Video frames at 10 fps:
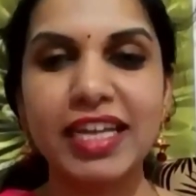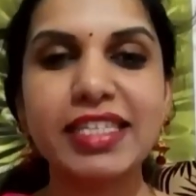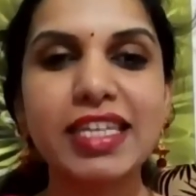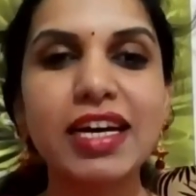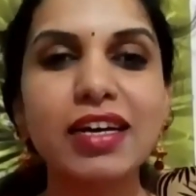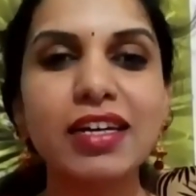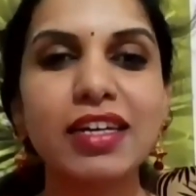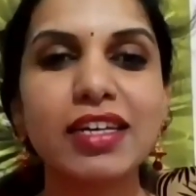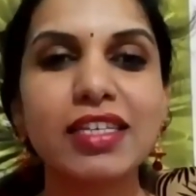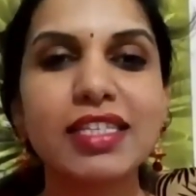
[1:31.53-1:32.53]
It's a
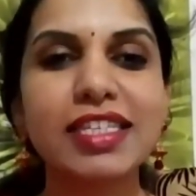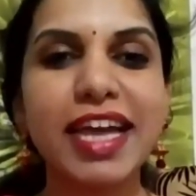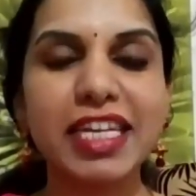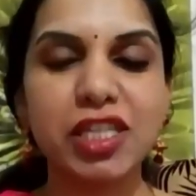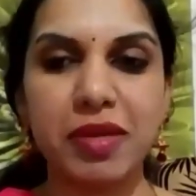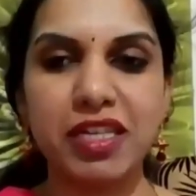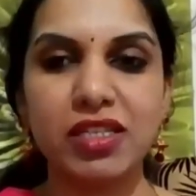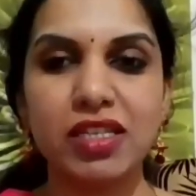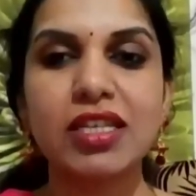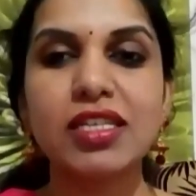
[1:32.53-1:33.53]

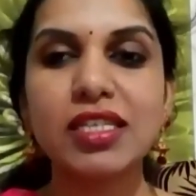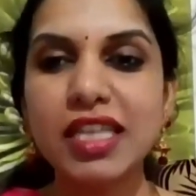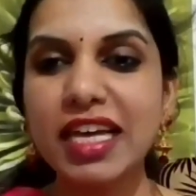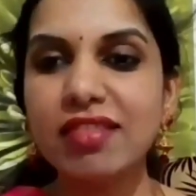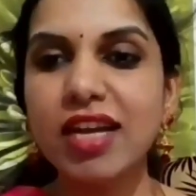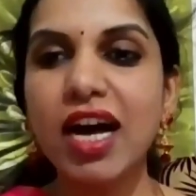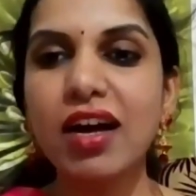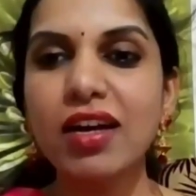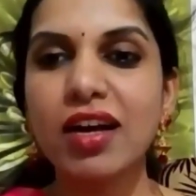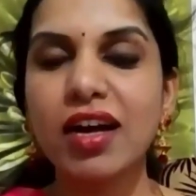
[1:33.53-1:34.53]
statement. Sita
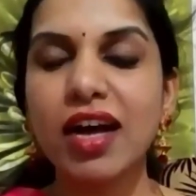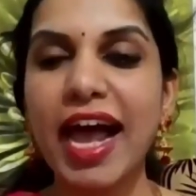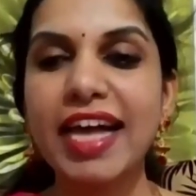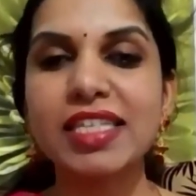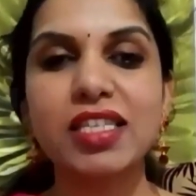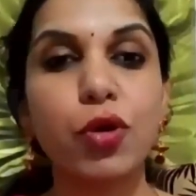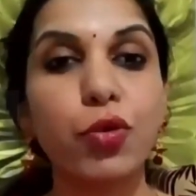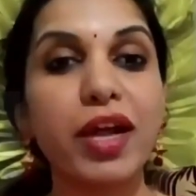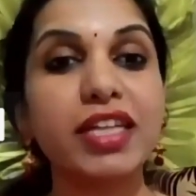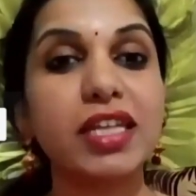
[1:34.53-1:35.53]
has
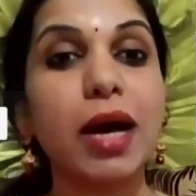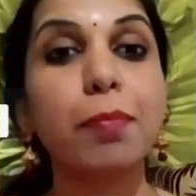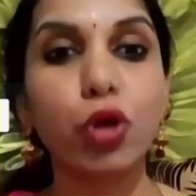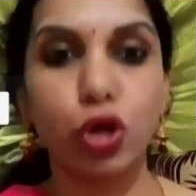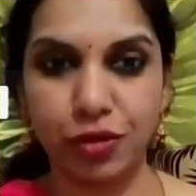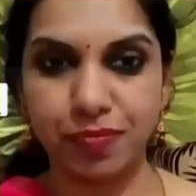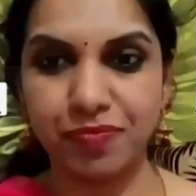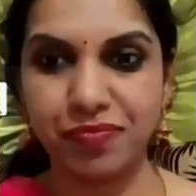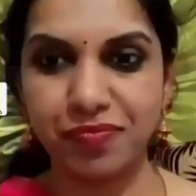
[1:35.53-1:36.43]
read a book.